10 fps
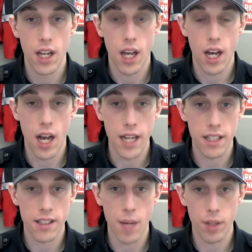
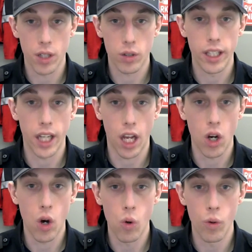ice up and create like a
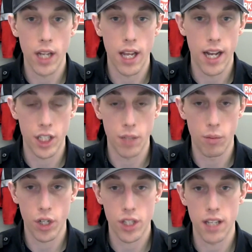cone and actually
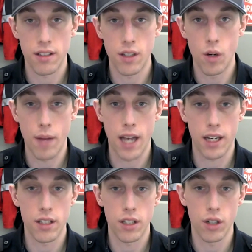push that CO back
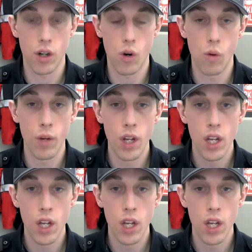into your home.